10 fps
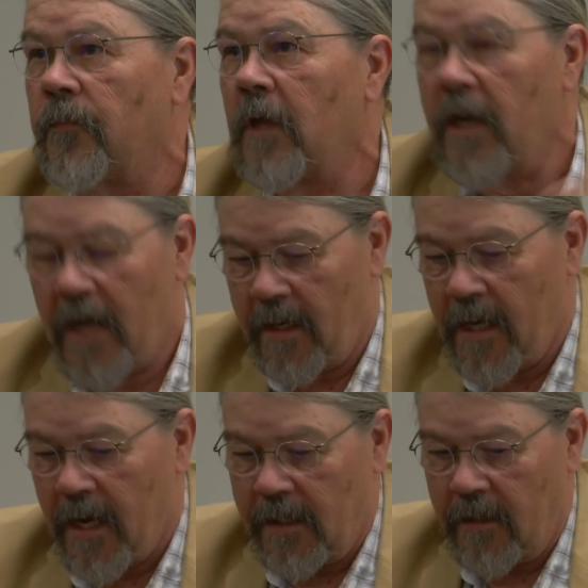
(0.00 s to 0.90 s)
And I
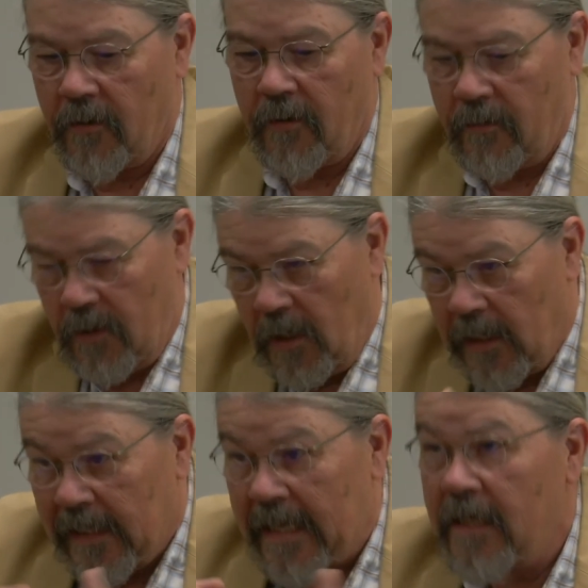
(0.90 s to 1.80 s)
got here
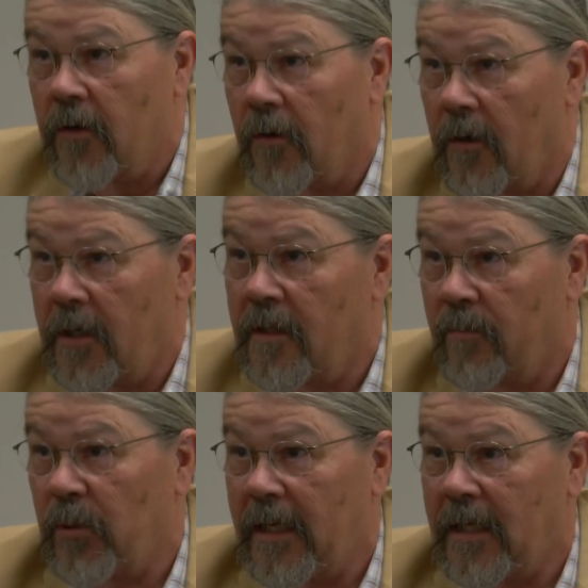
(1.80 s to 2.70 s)
later in the
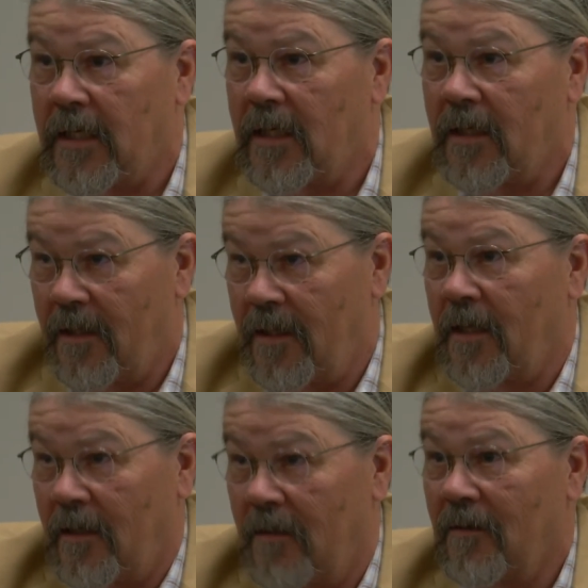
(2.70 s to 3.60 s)
planning
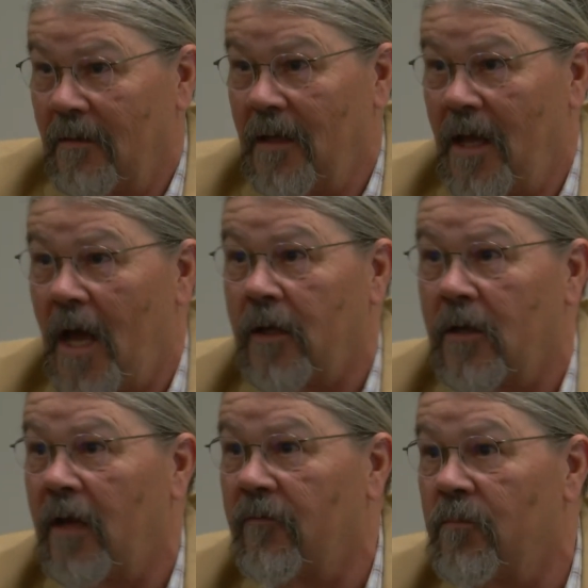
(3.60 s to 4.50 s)
than I could
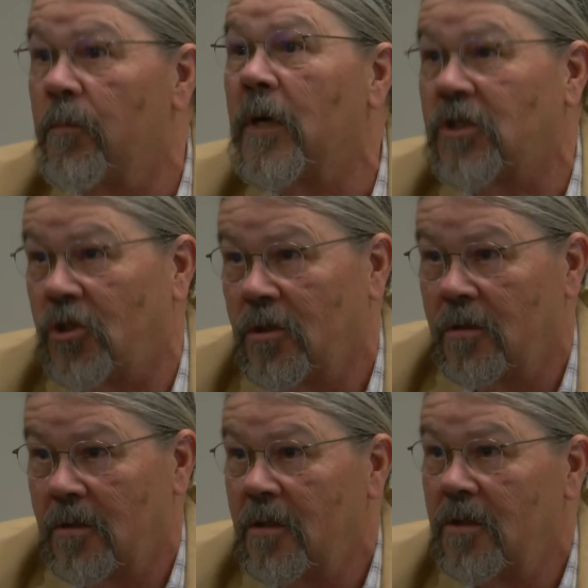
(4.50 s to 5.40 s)
have much
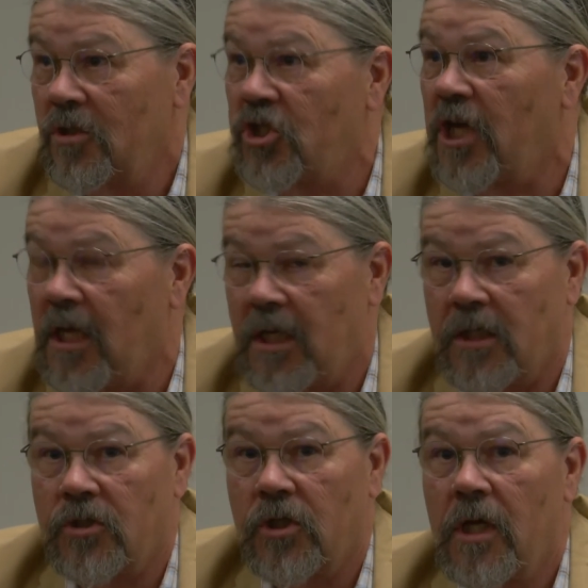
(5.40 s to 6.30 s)

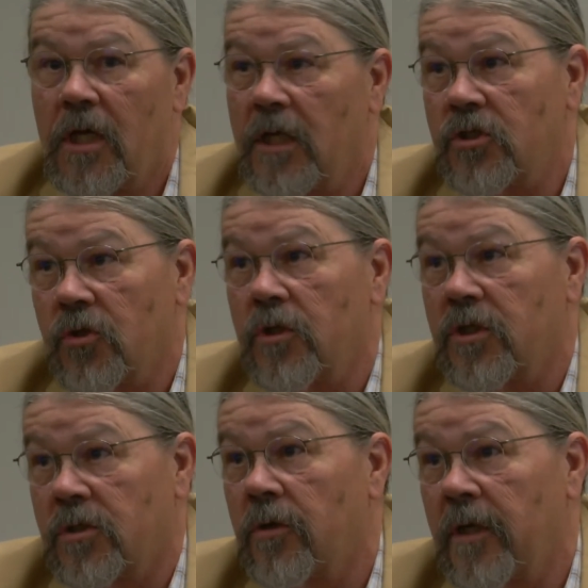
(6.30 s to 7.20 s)
change. And so
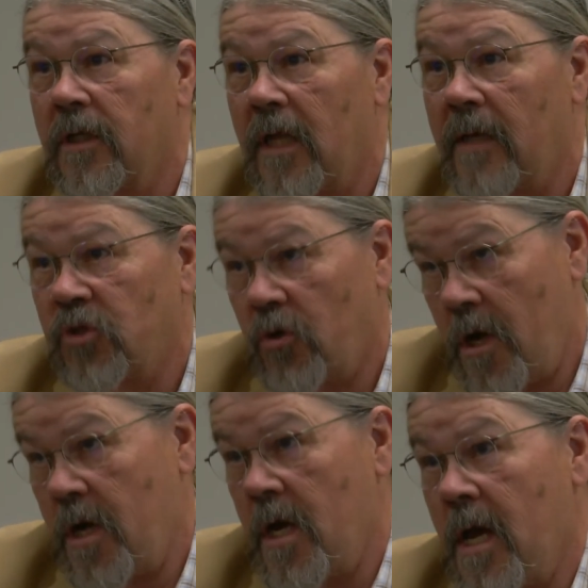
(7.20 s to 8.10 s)
these learning labs are
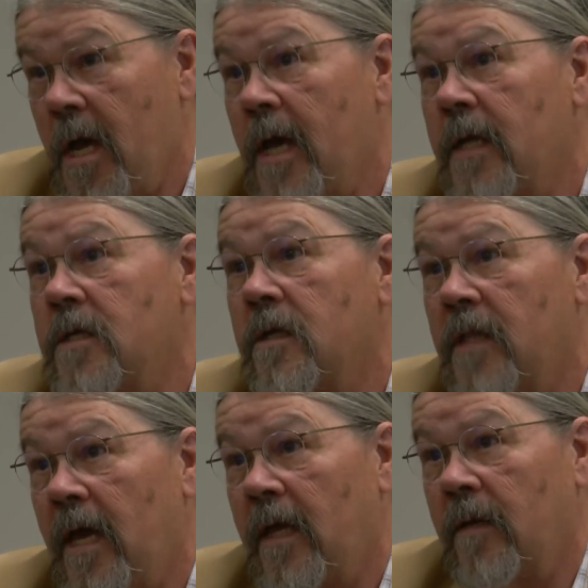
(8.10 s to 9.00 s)
a nod to
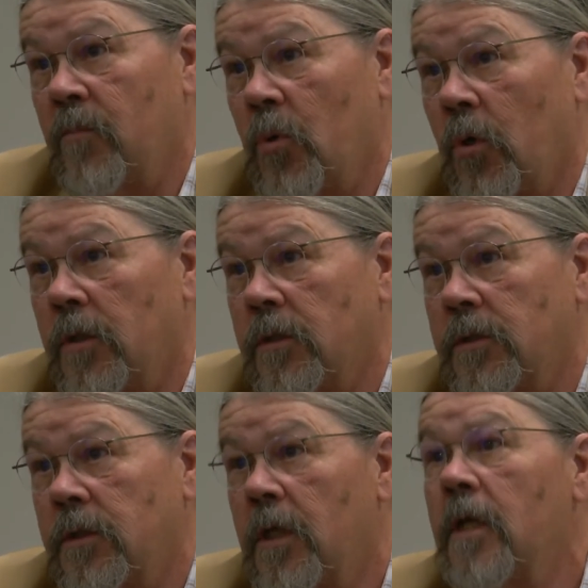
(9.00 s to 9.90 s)
that
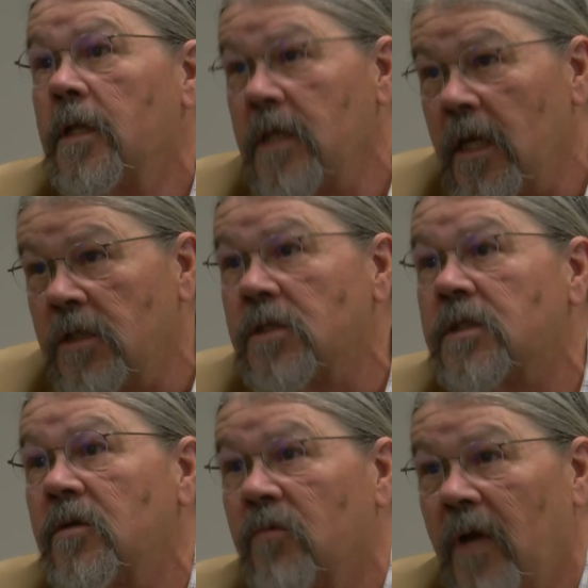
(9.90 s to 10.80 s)
importance. The
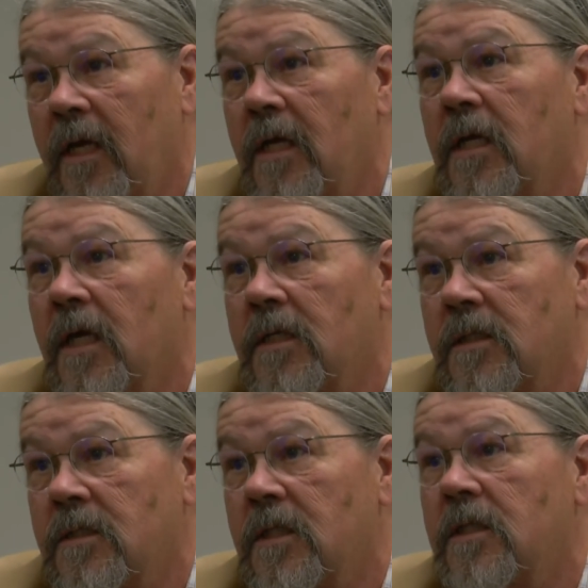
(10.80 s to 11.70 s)
agency
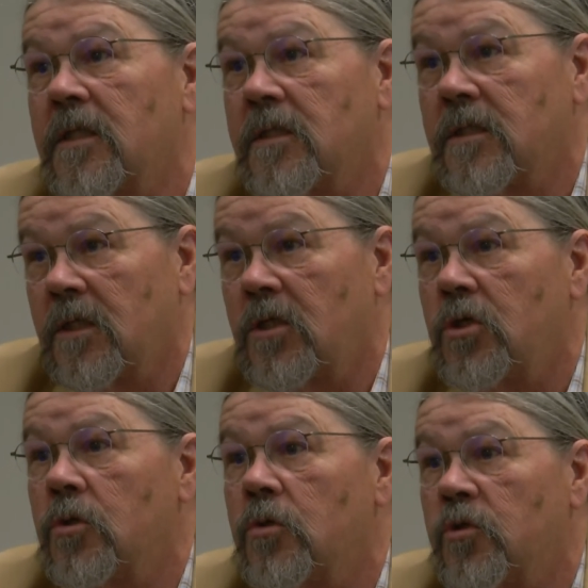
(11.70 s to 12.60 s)
recognizes that this is a
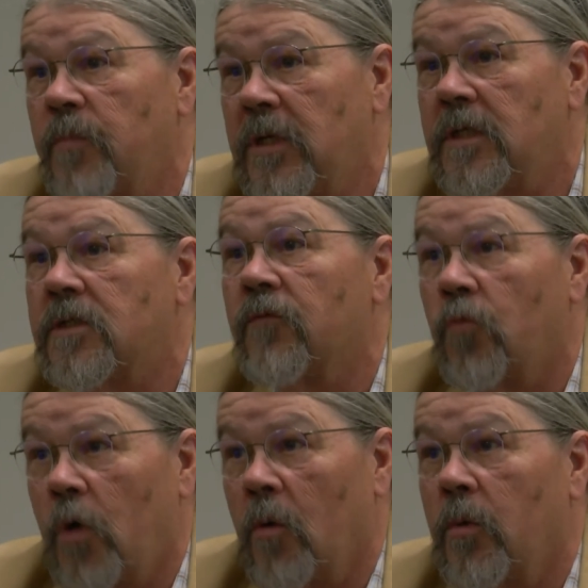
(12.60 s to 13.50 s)
huge piece of
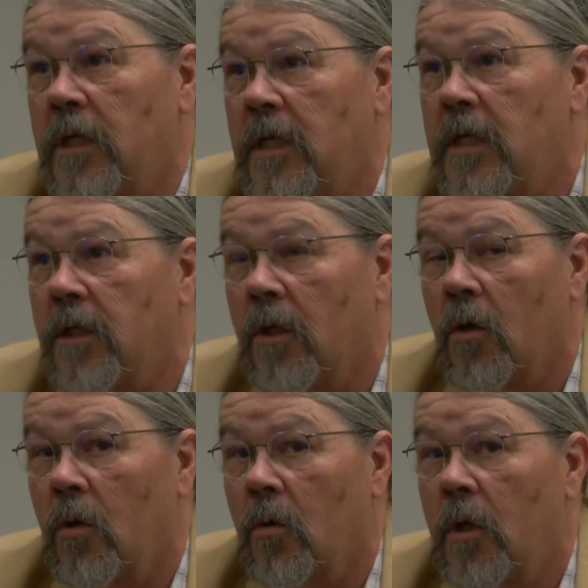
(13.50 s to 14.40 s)
where we need to
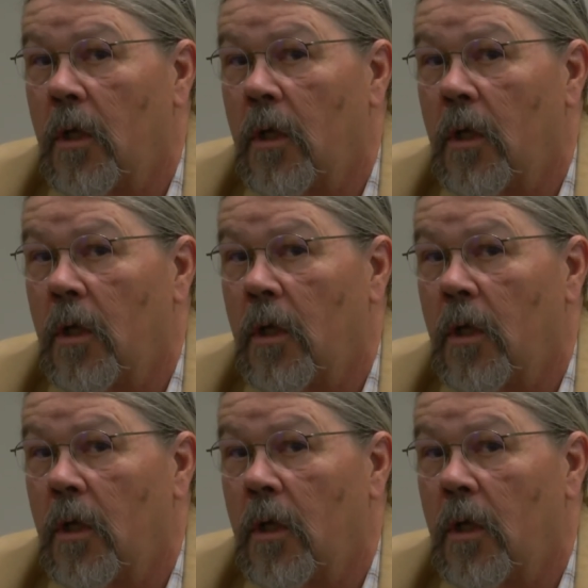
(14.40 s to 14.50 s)
go,